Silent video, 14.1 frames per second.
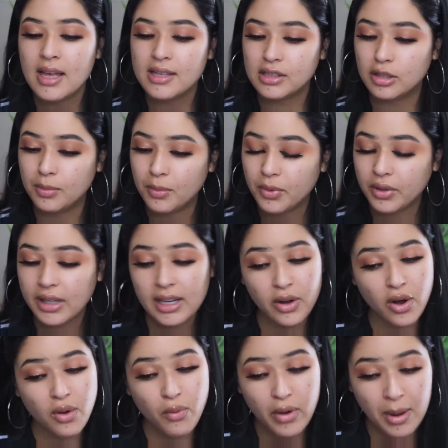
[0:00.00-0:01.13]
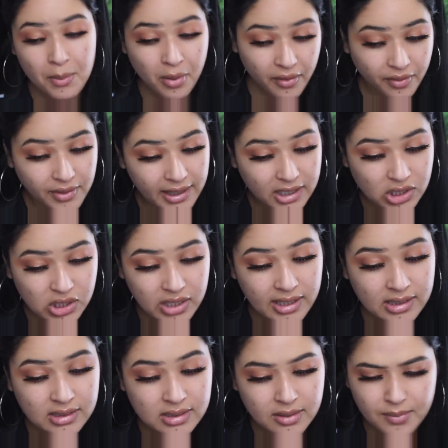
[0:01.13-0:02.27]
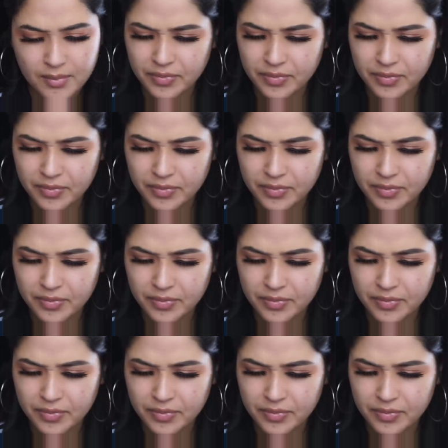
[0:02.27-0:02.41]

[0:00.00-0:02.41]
smoothing over imperfections